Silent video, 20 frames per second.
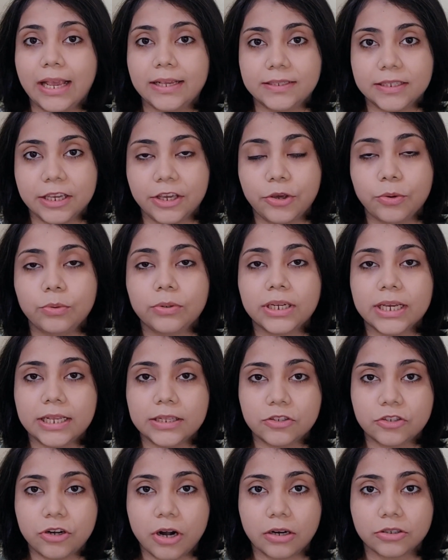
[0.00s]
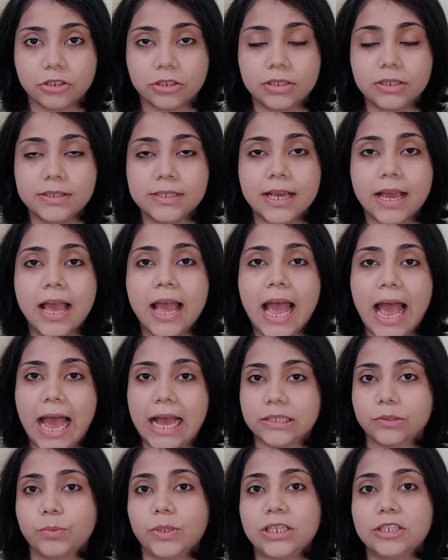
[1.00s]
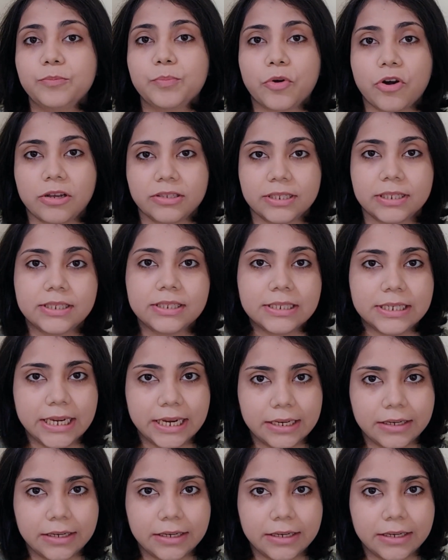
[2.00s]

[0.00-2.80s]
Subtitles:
execute instructions as well as process